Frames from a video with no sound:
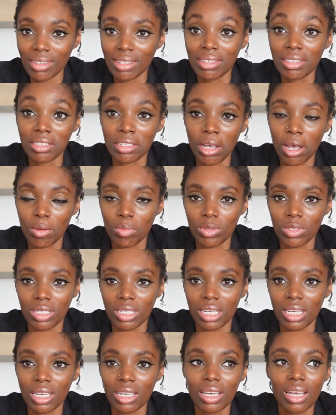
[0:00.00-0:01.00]
this herbal
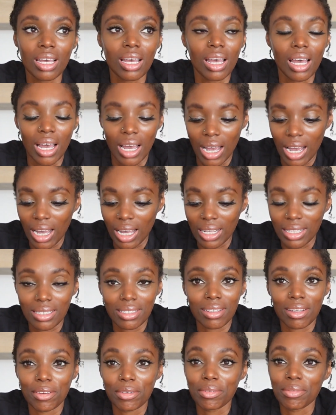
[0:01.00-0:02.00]
tea, and
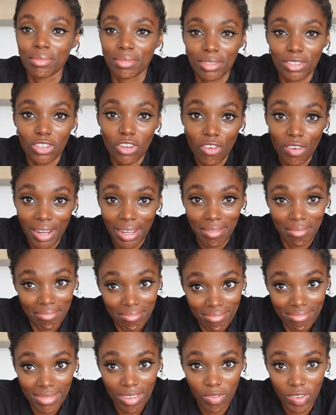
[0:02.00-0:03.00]
so, sorry
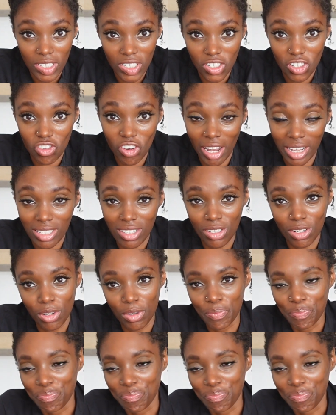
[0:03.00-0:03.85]
if it's distracting,